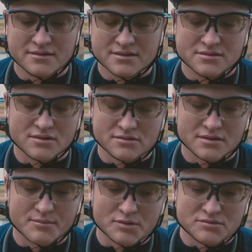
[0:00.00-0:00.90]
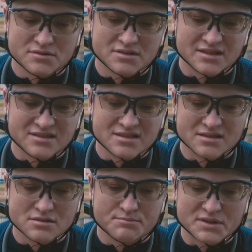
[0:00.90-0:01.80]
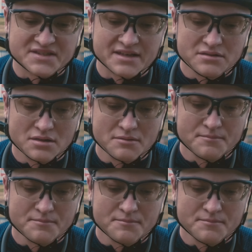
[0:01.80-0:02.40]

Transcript: it's got about 66%.